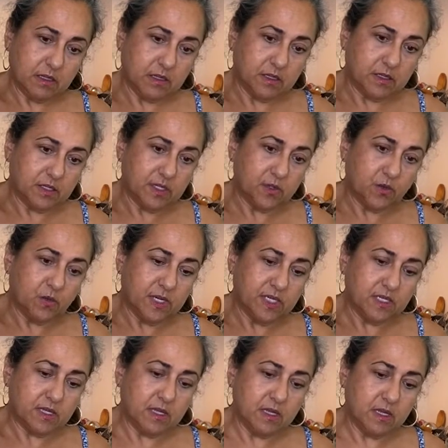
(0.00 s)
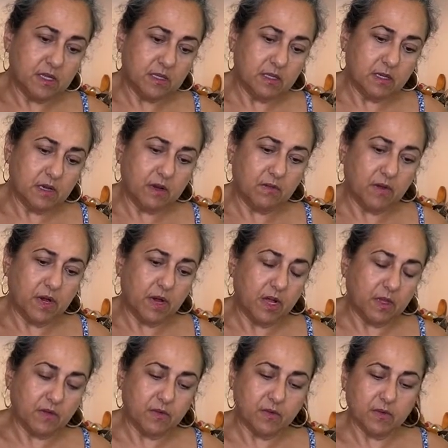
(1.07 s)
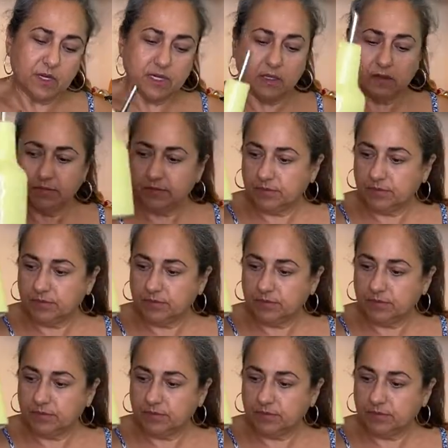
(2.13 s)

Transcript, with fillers: A swizzle of olive oil.